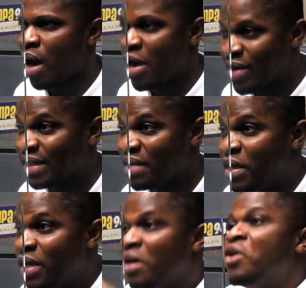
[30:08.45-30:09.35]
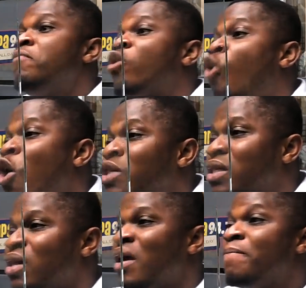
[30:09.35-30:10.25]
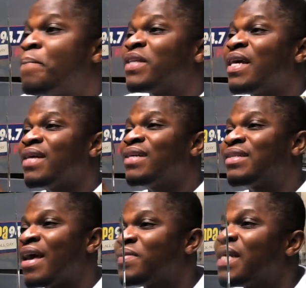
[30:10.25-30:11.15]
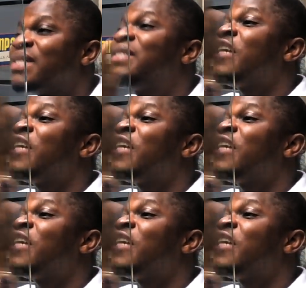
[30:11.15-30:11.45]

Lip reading: Are you getting me? Because in percentage terms, it's